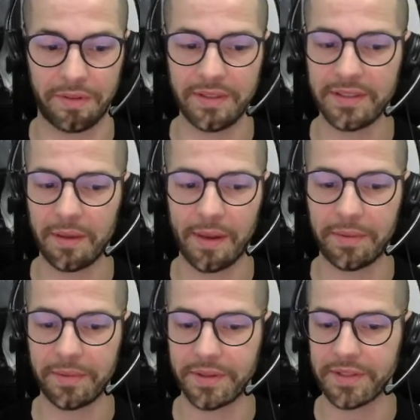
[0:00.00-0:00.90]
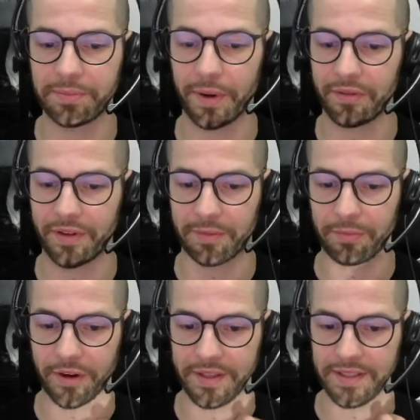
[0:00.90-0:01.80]
This timeline is perfect.
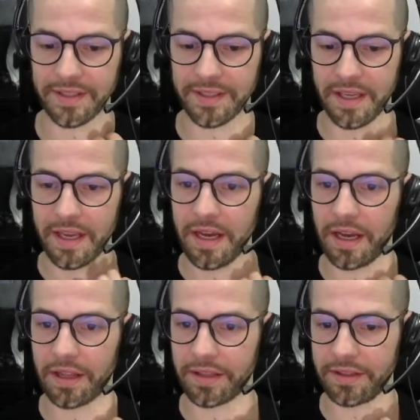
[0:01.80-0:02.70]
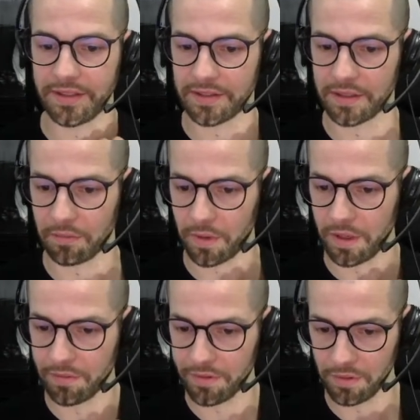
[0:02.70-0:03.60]
For instance, this is the
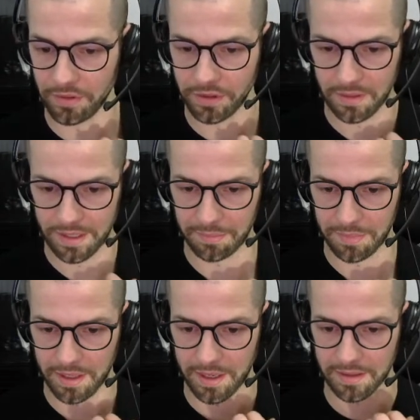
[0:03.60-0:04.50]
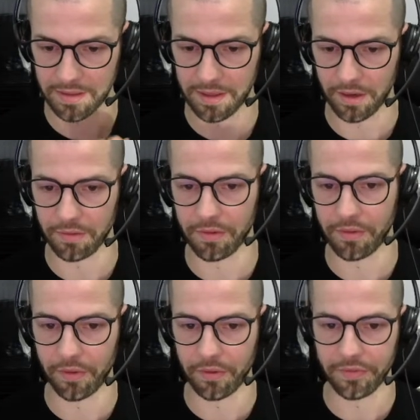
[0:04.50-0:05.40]
one revolution. Let me get the another
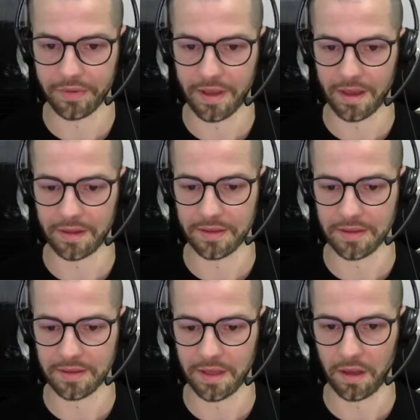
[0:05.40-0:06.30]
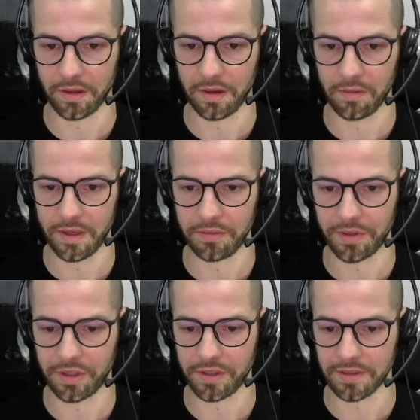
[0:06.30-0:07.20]
revolve. Yeah, this is another one,
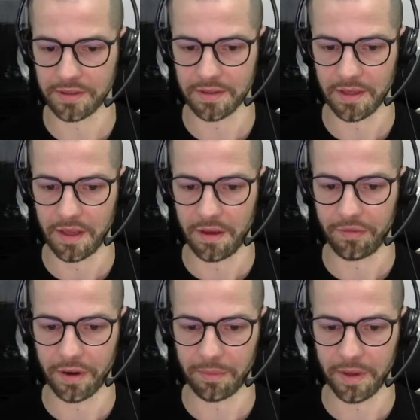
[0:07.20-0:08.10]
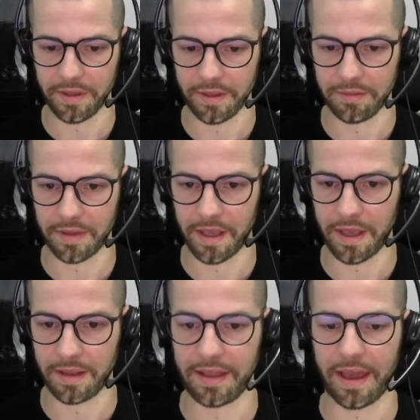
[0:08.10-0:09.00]
which is for the button,
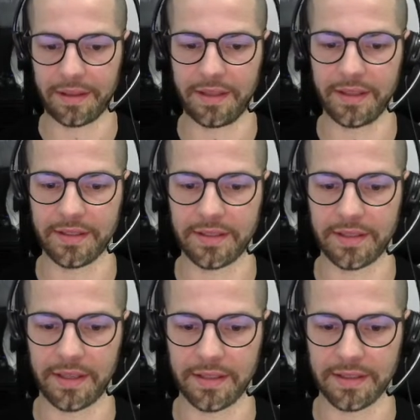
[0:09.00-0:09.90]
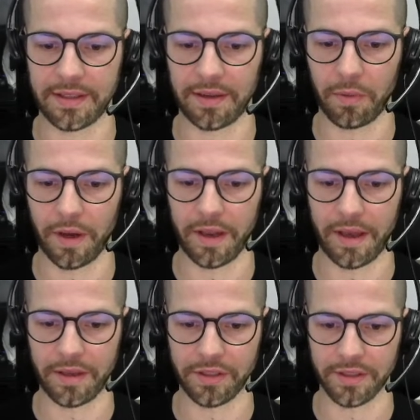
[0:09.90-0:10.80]
and yeah, this is the one
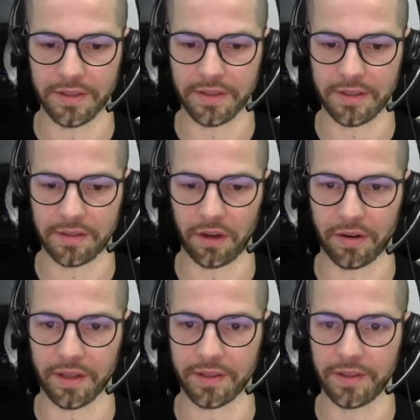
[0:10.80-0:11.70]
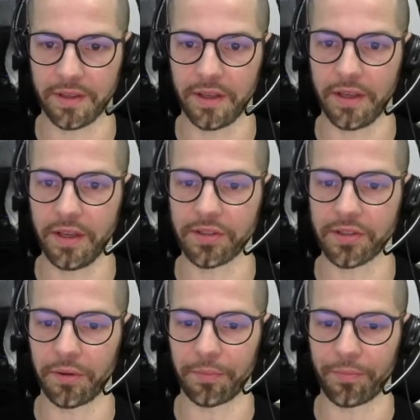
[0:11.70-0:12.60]
I just talked.
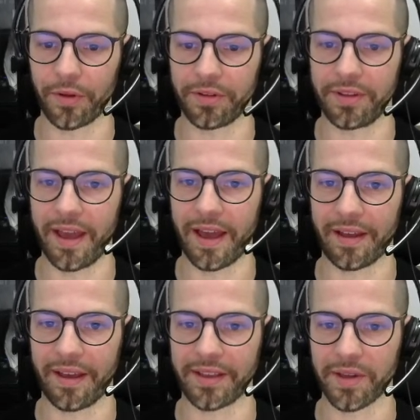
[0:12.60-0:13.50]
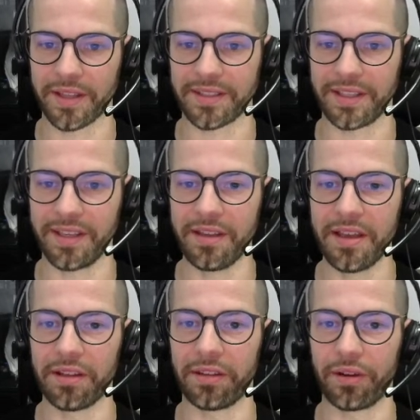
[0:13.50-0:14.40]
So yeah, as you can see,
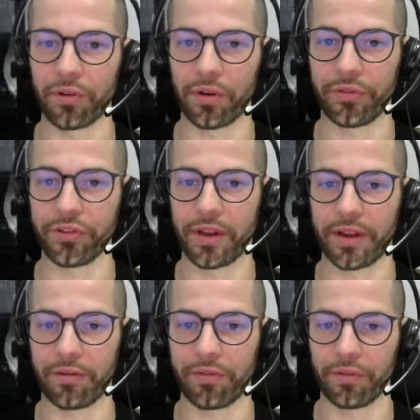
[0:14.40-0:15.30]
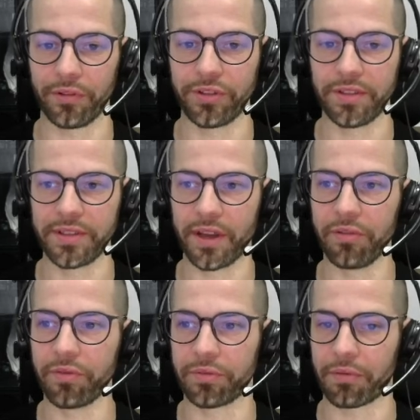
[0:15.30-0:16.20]
the revolution
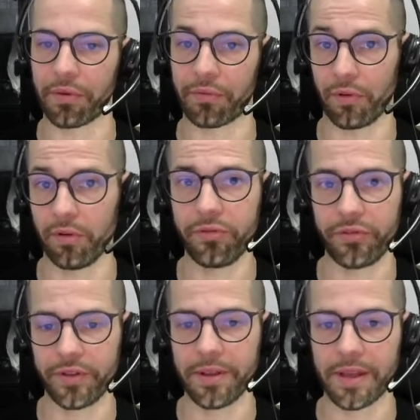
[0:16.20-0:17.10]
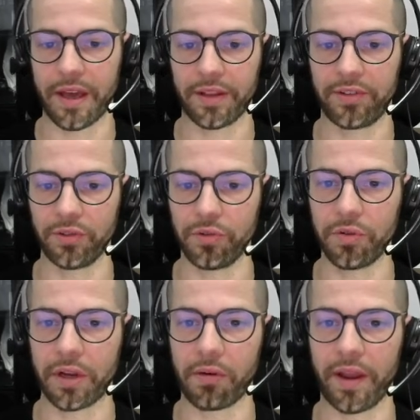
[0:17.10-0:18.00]
itself, the revolve,
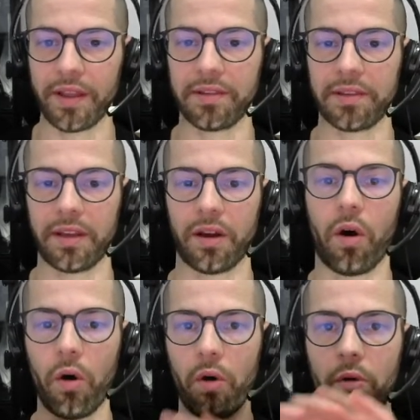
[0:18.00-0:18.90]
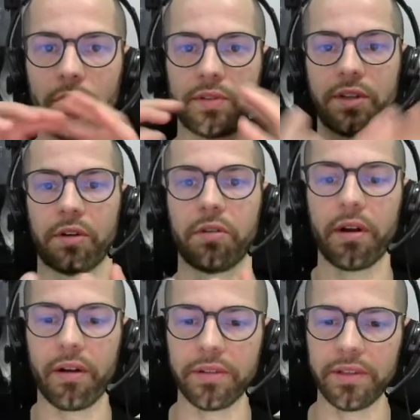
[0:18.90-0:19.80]
to create the whole circle
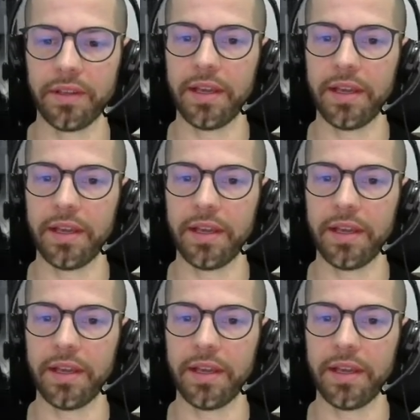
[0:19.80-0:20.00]
around.